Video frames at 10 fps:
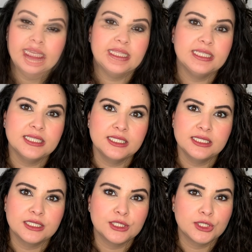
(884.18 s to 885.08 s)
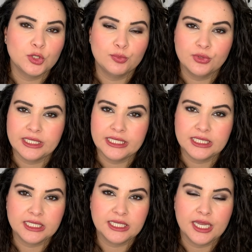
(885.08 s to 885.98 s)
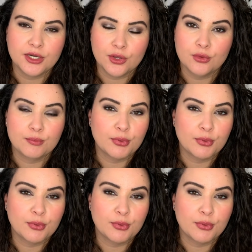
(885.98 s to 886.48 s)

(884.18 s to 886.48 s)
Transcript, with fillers: I think this is a super easy and